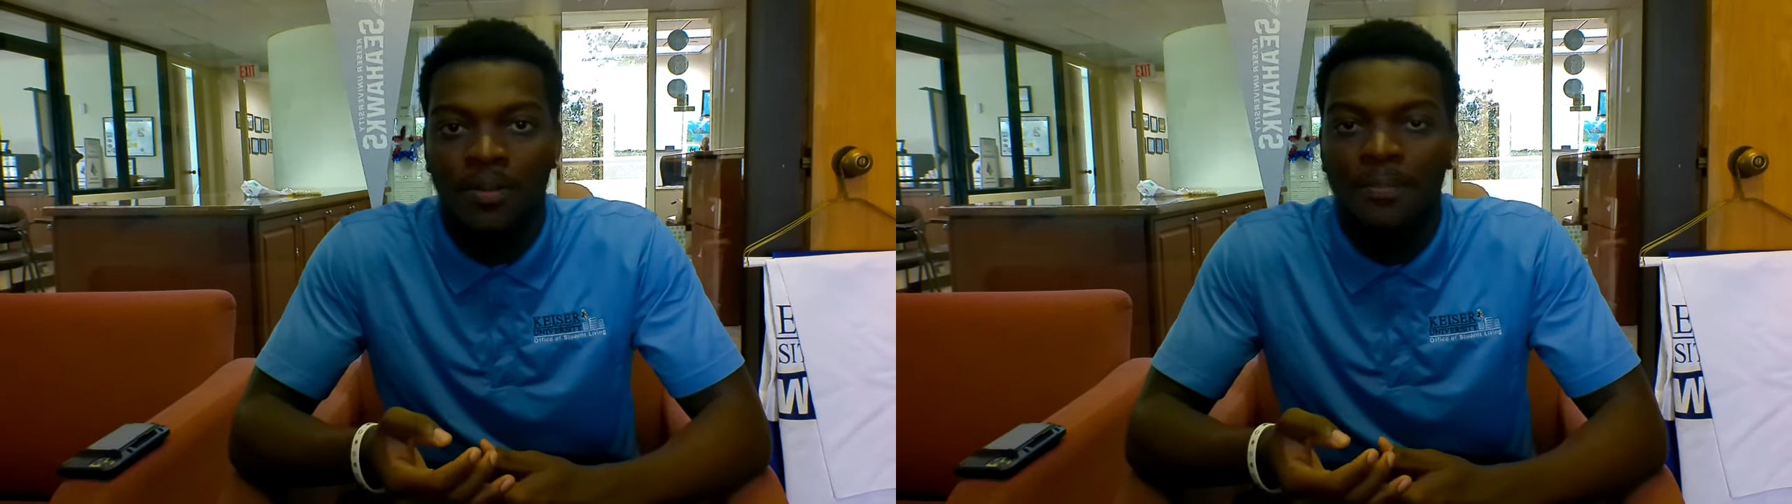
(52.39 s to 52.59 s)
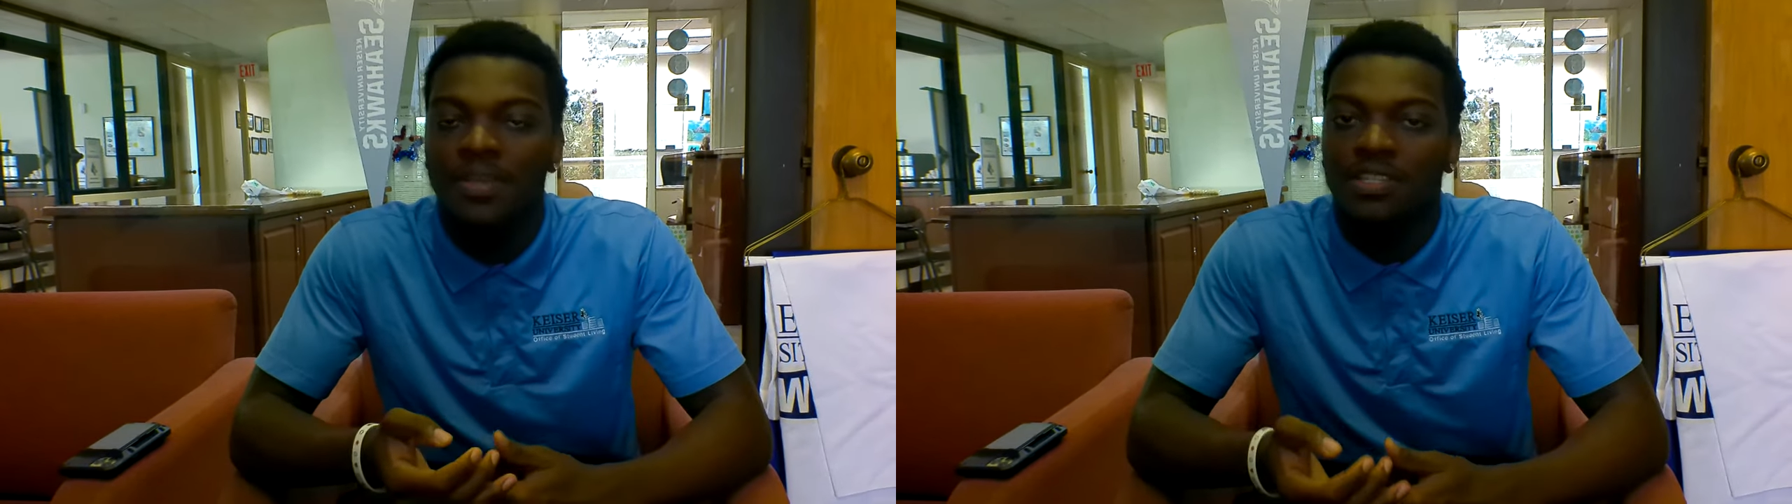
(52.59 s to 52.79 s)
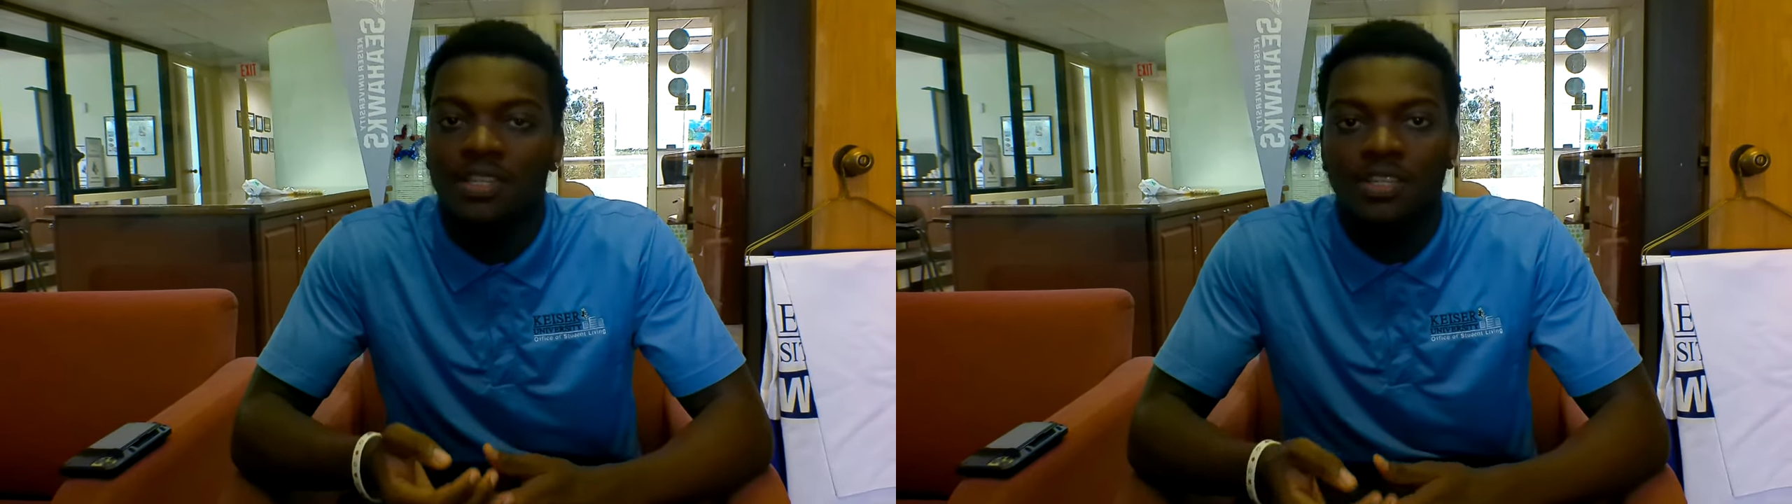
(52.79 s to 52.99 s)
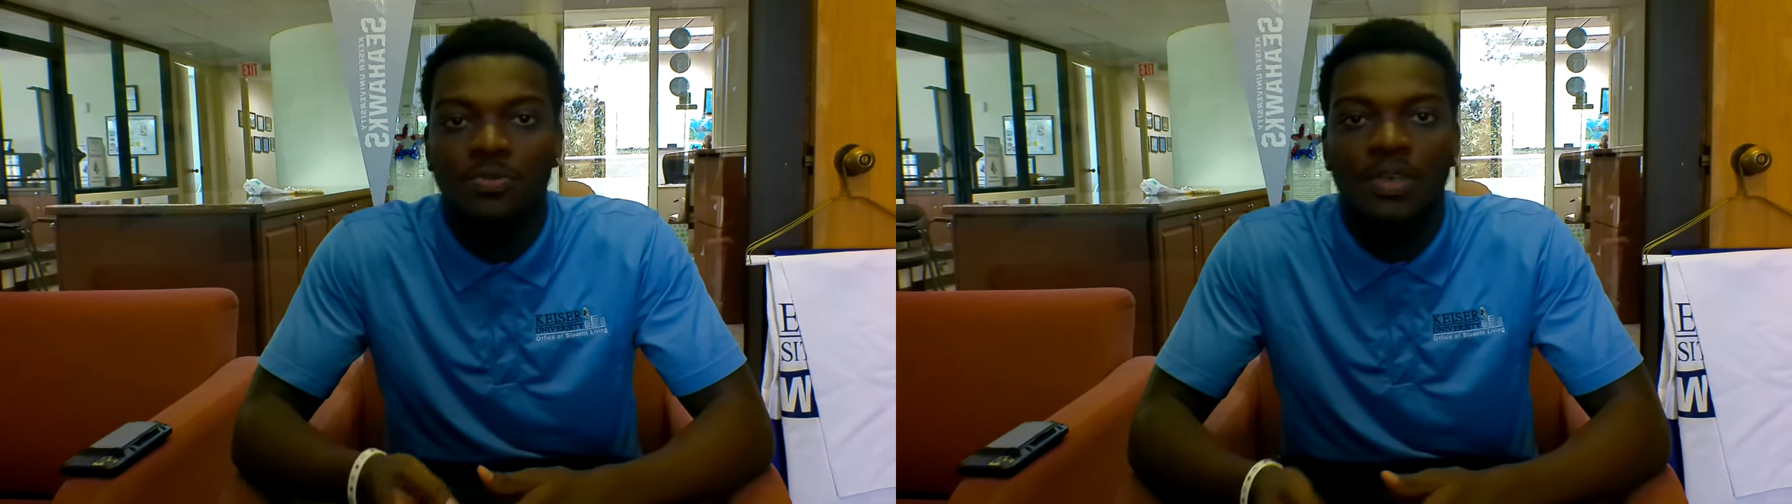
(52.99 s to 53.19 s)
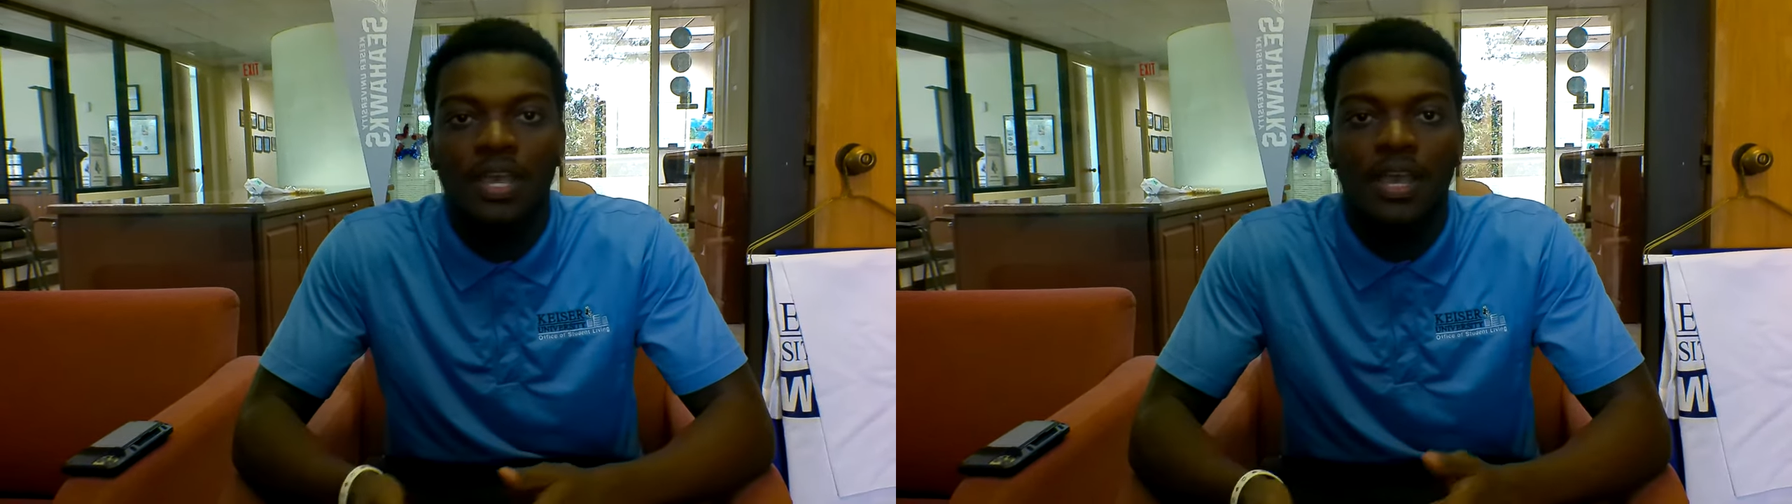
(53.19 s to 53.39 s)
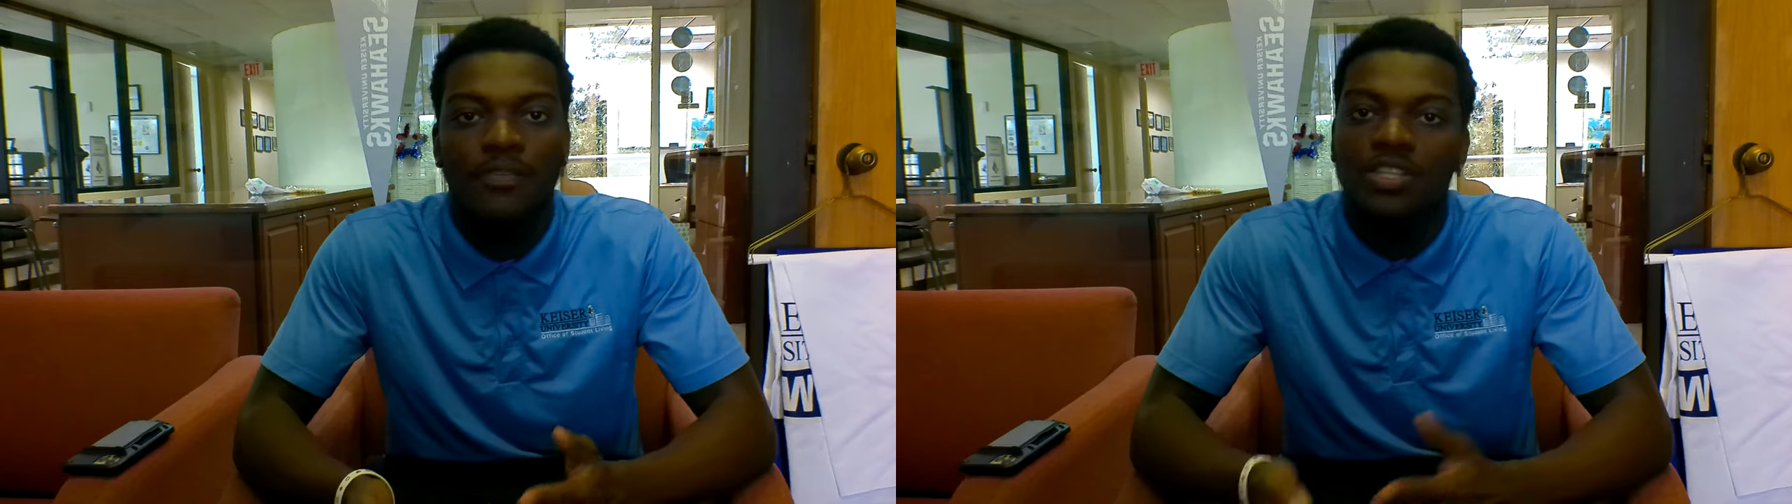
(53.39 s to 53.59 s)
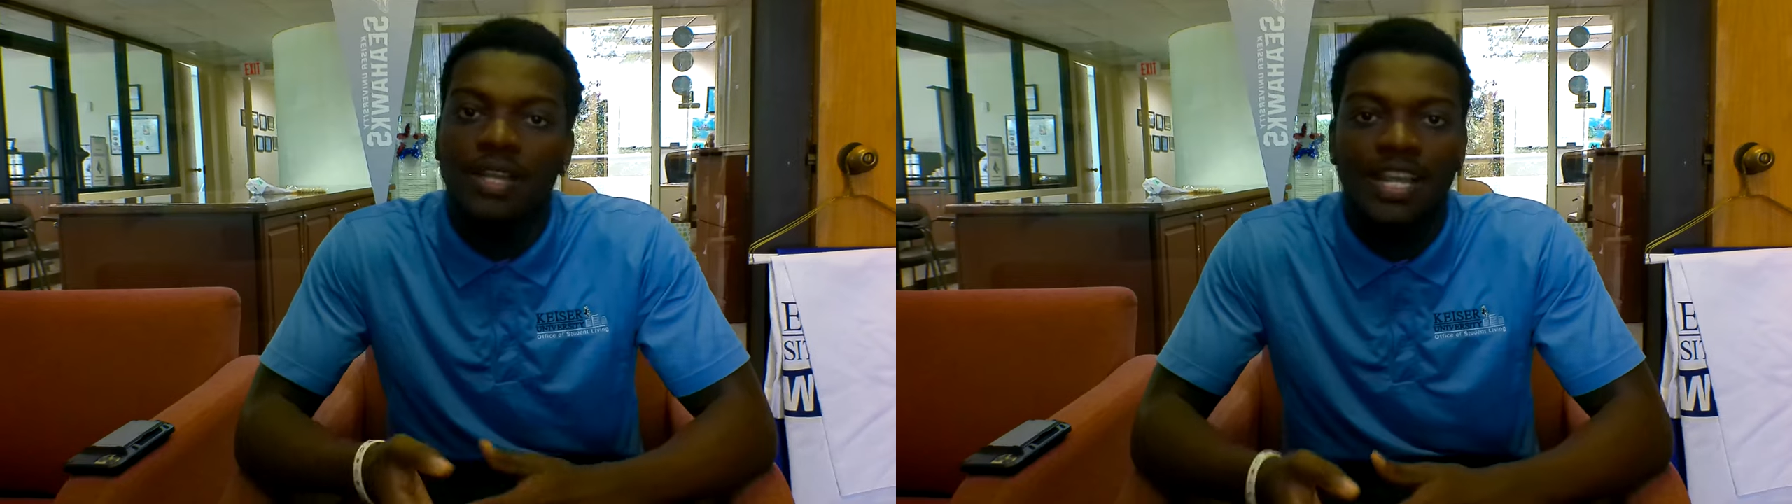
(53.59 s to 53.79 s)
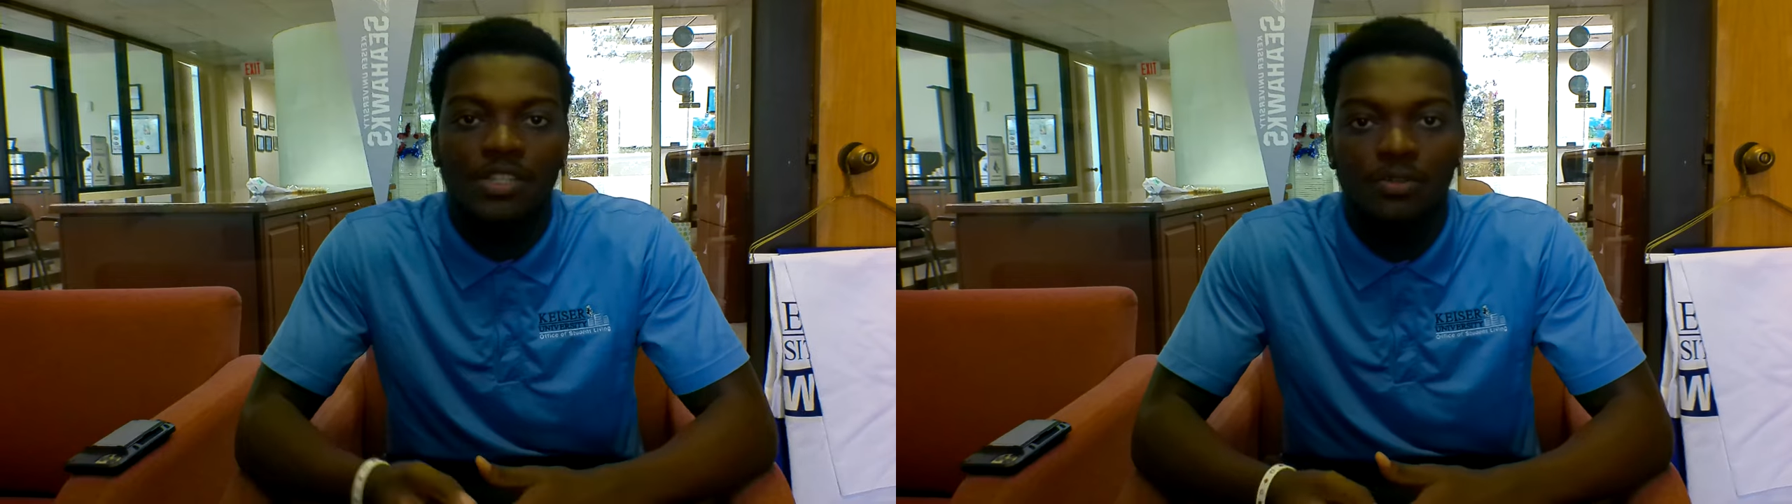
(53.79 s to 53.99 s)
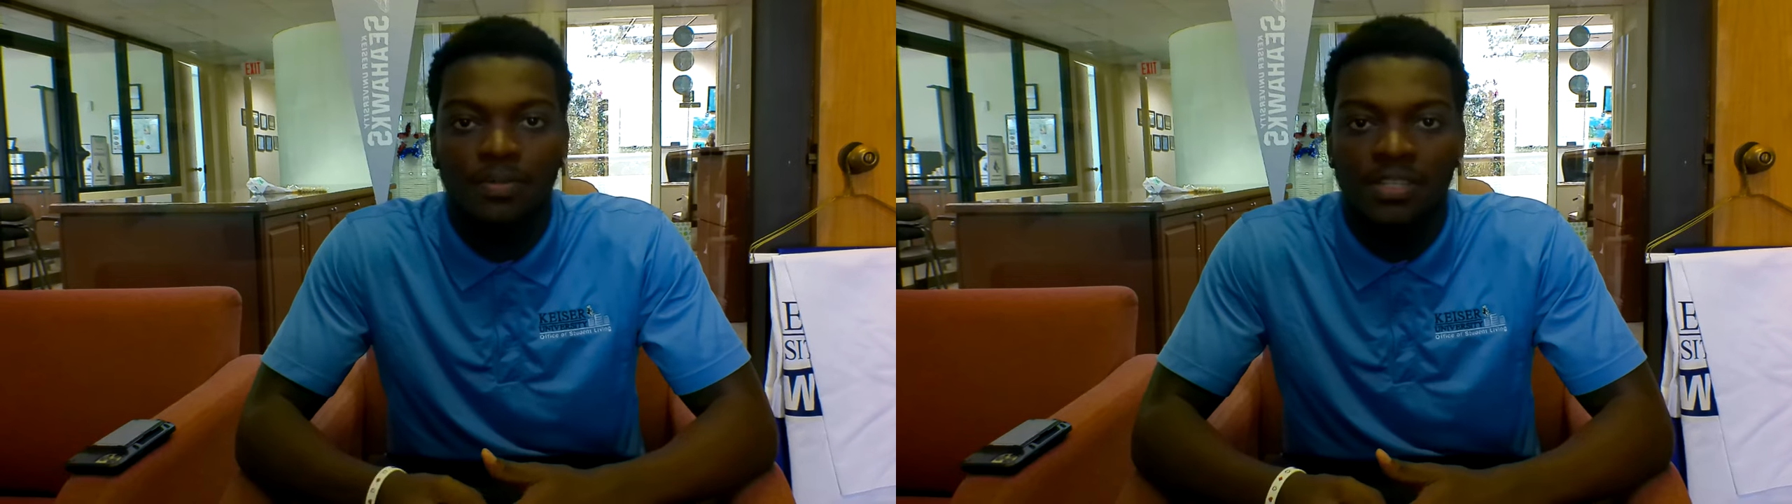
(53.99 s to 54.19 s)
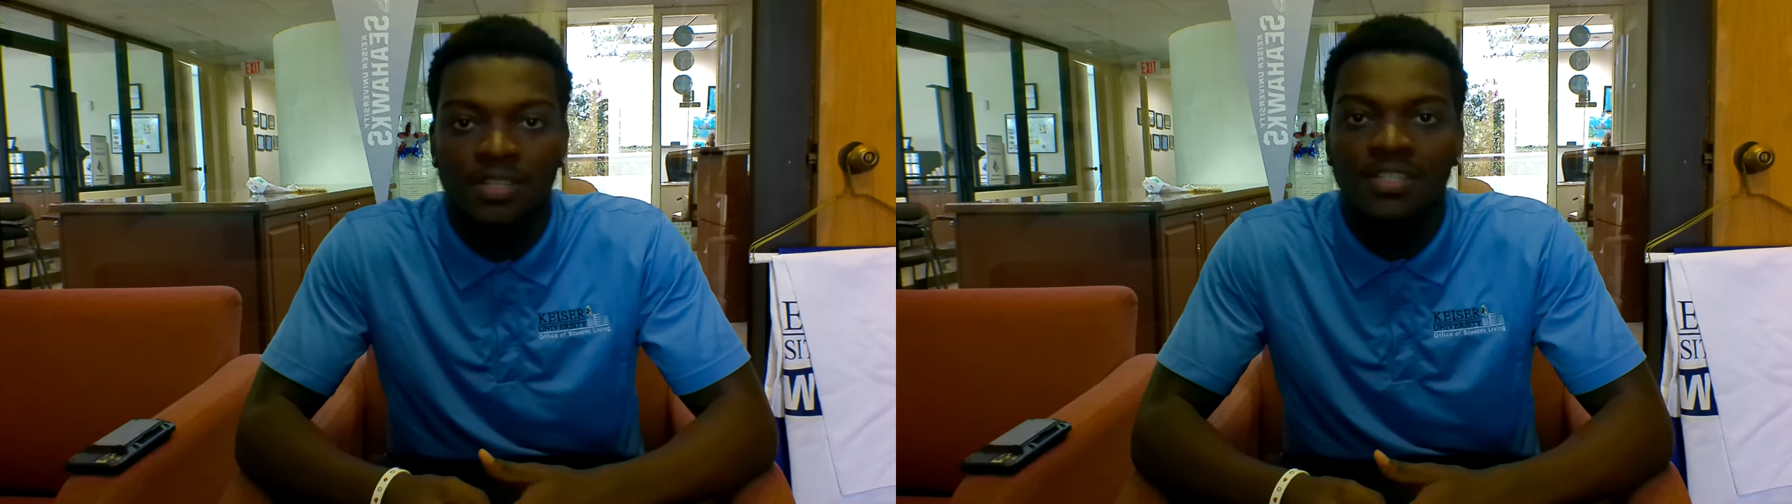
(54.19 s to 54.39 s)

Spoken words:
business. We have international business.